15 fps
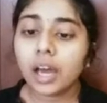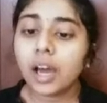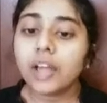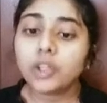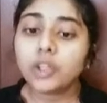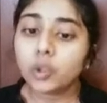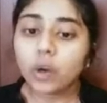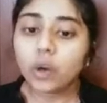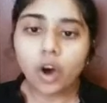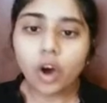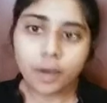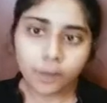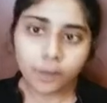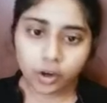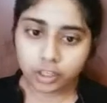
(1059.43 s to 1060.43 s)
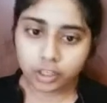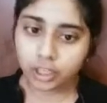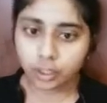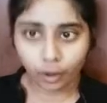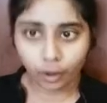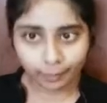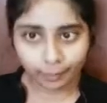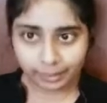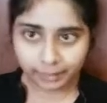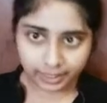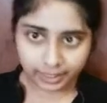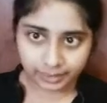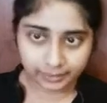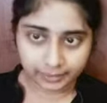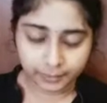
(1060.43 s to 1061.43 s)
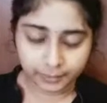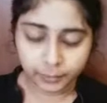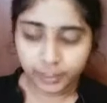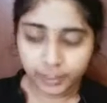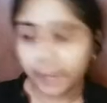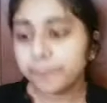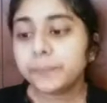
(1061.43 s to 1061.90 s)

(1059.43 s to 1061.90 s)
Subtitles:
two or more global market. Okay,